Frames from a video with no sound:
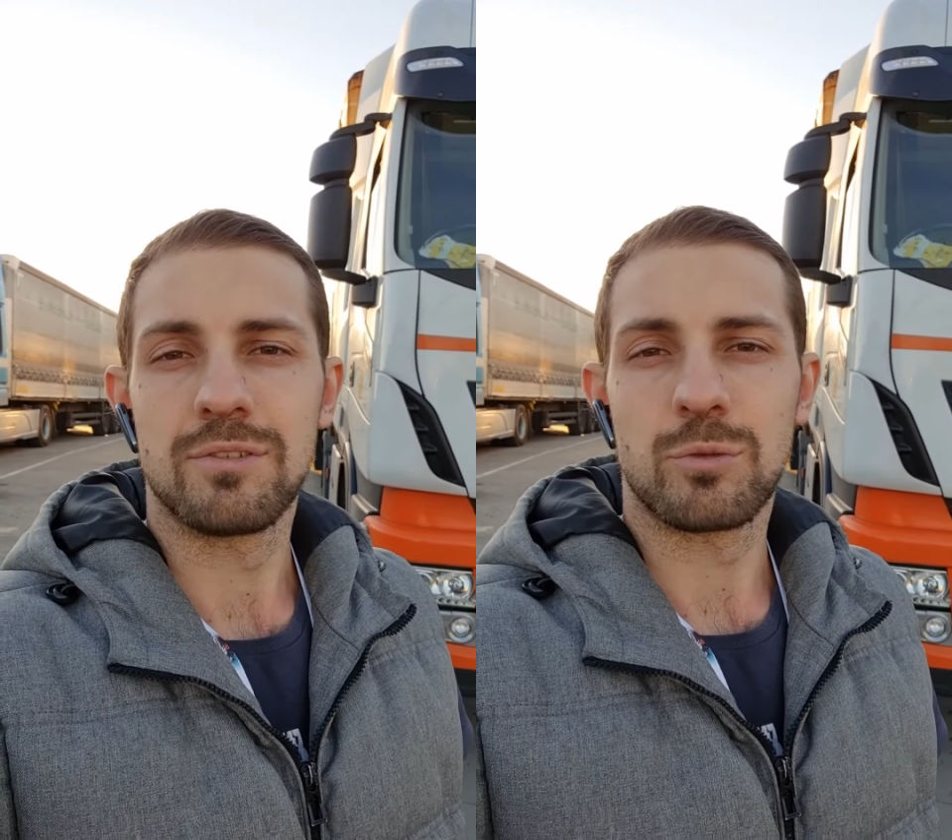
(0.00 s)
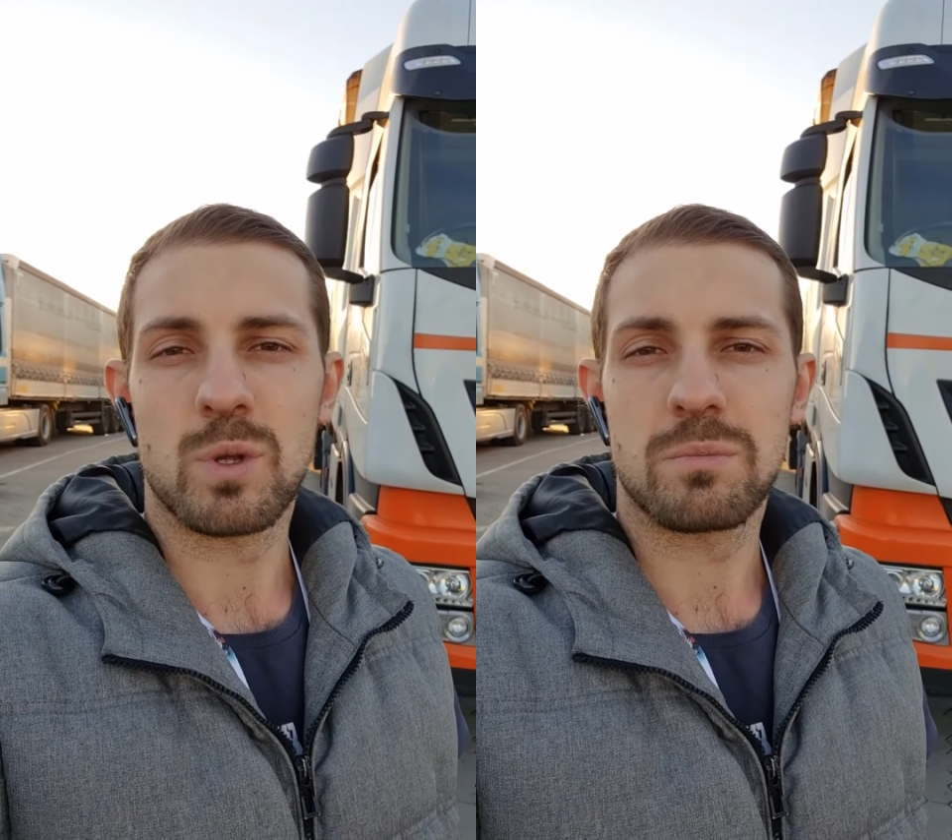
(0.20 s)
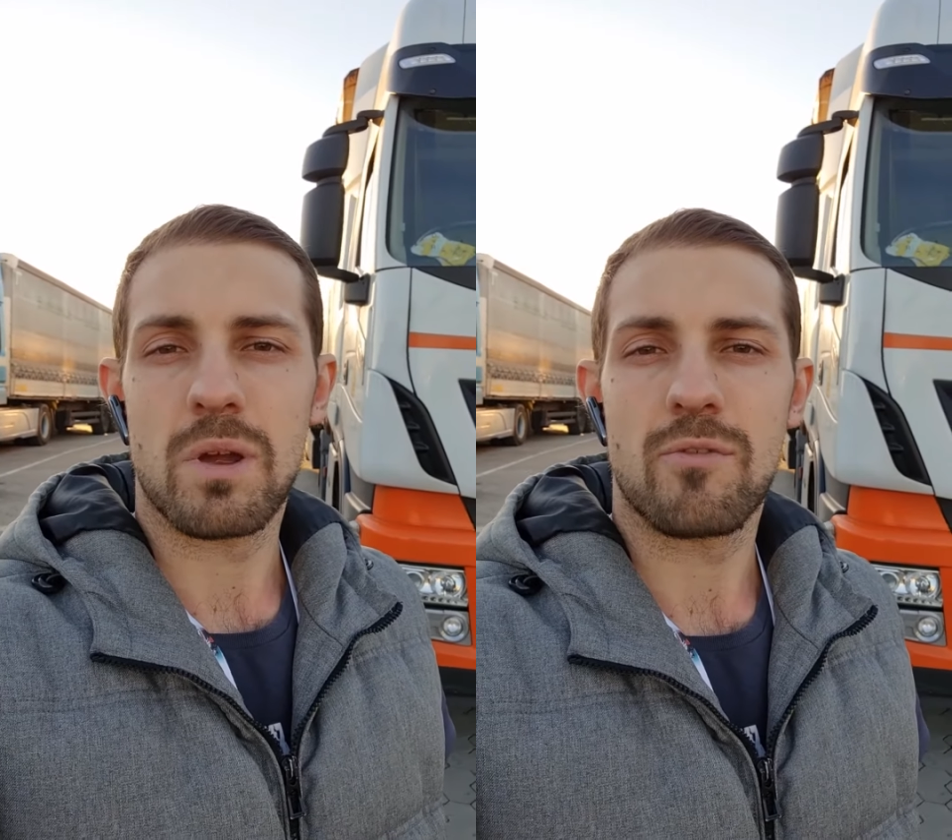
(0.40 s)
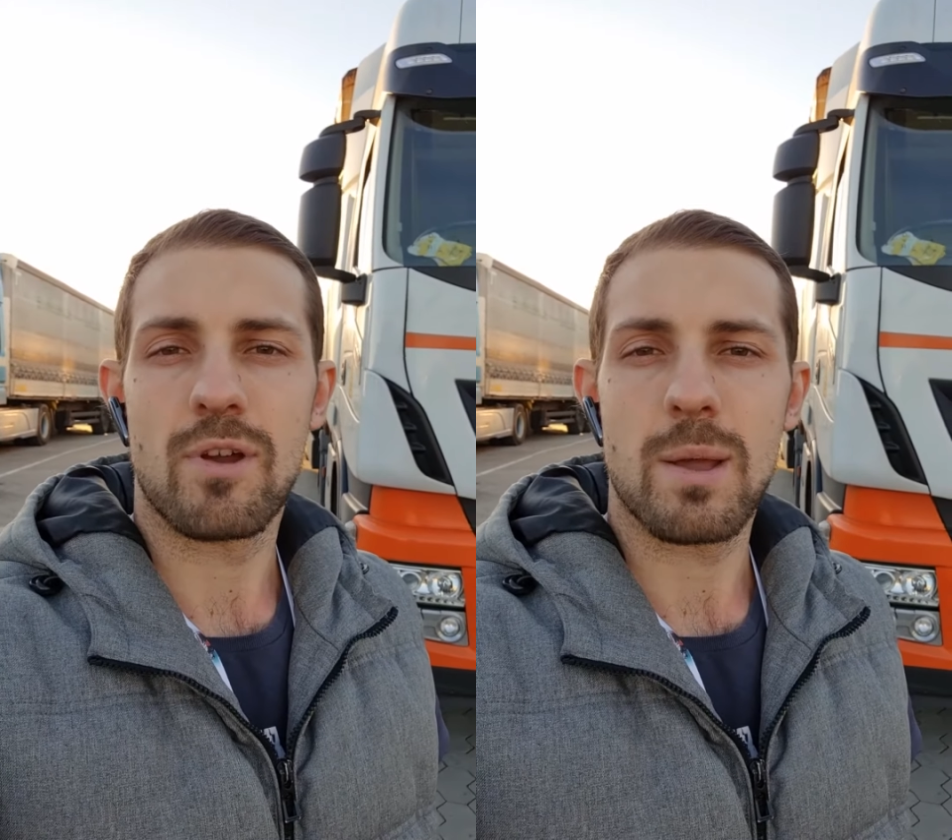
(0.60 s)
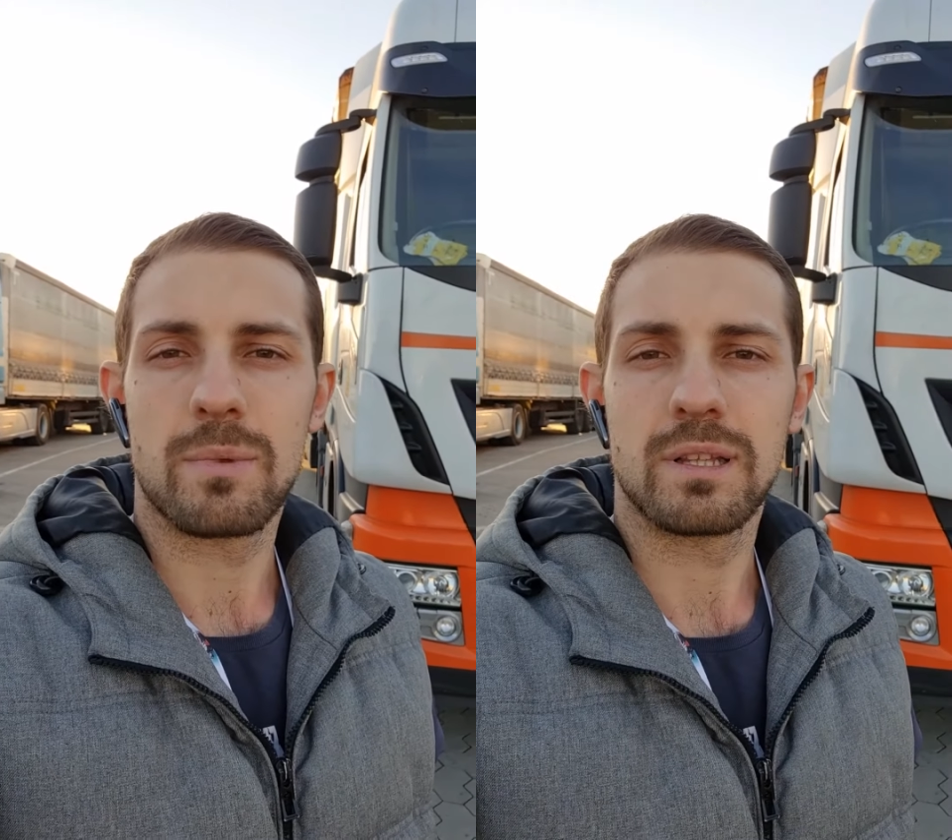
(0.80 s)
with my
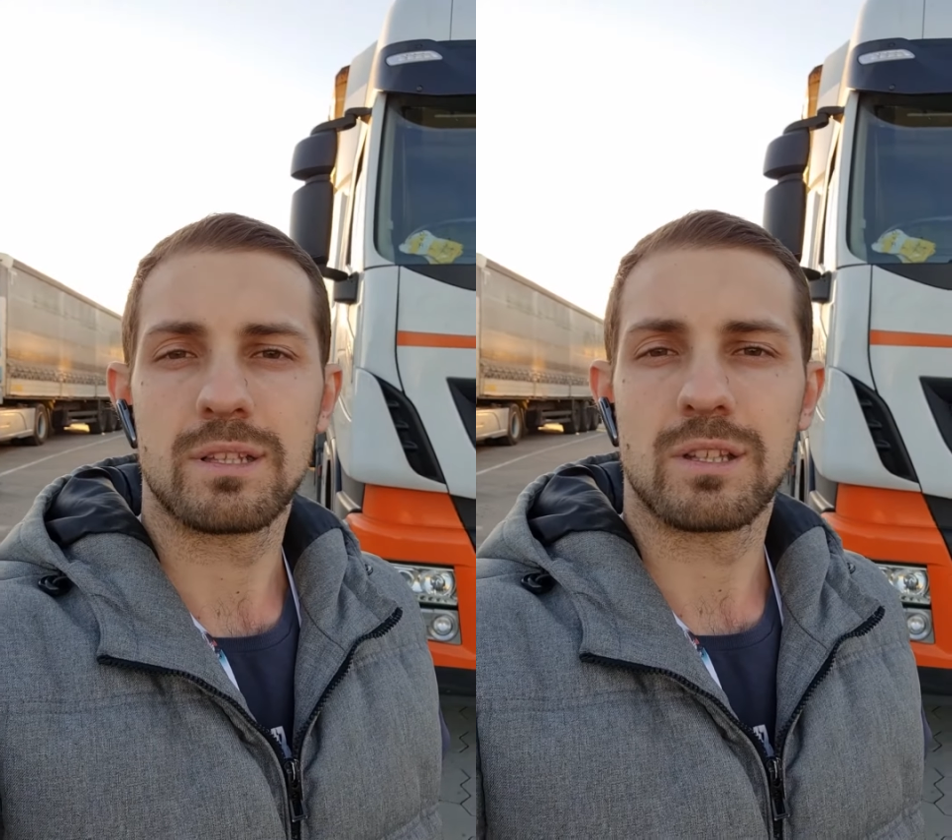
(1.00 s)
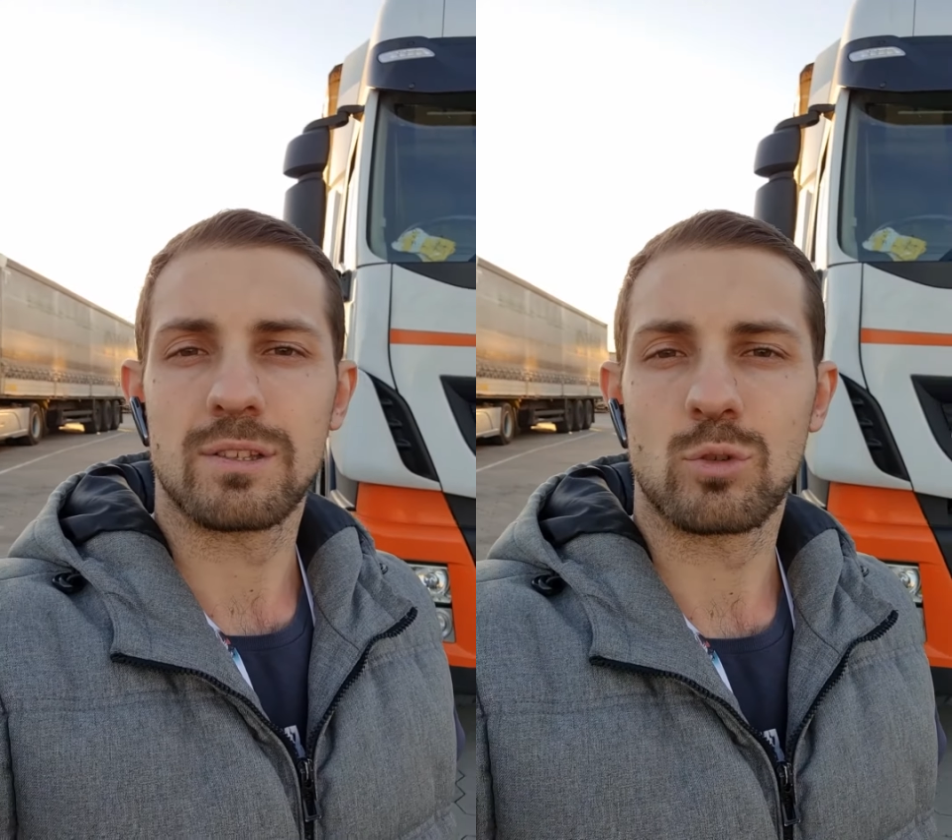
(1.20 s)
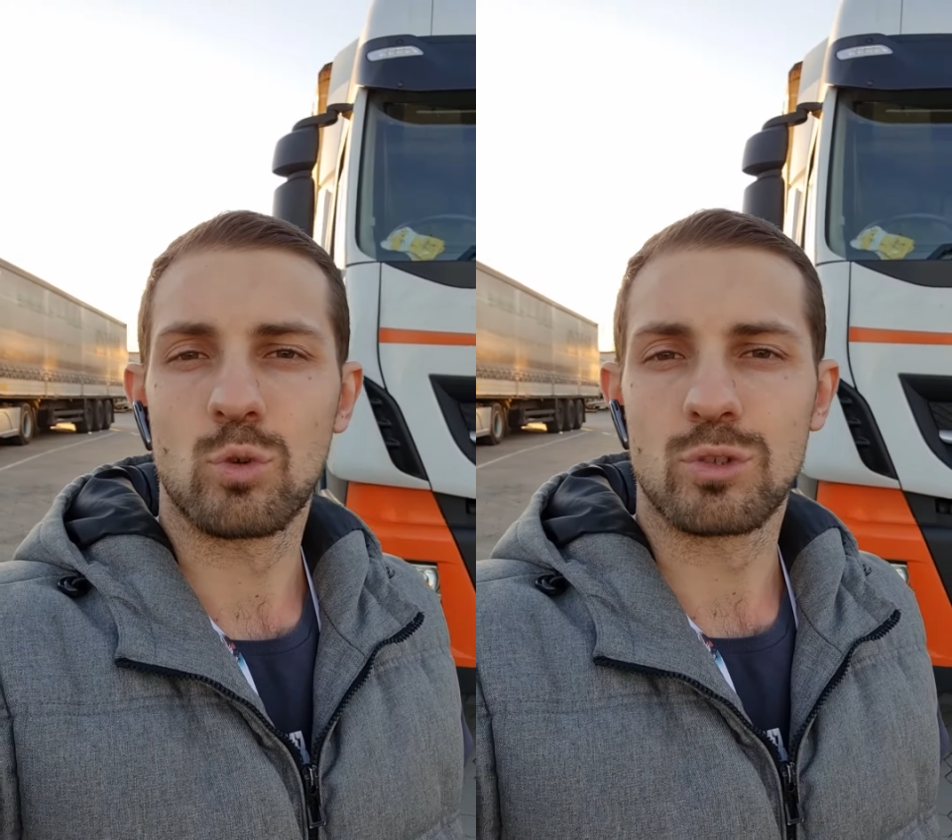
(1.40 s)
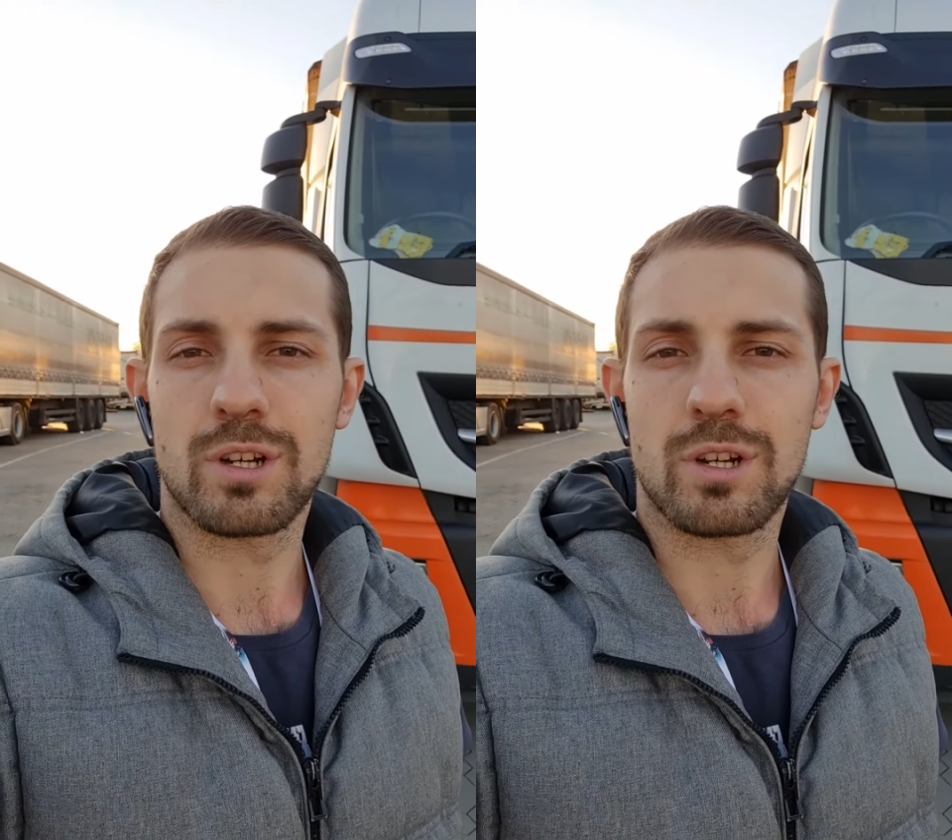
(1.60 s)
family in good